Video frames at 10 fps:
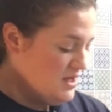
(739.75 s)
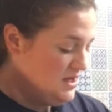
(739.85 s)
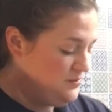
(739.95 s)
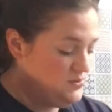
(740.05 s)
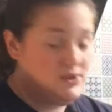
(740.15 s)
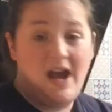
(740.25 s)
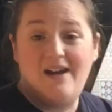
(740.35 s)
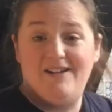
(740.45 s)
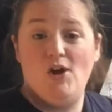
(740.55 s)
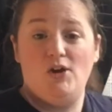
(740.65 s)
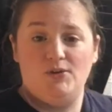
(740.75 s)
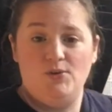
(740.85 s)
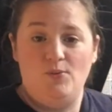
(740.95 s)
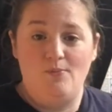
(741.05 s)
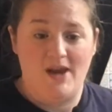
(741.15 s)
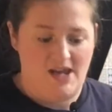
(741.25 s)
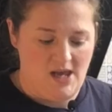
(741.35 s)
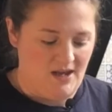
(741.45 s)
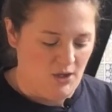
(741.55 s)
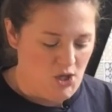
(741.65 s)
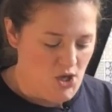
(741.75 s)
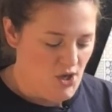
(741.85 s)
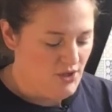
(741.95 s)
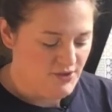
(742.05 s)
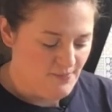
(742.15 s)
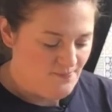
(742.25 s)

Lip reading: We'll carry on making our curd.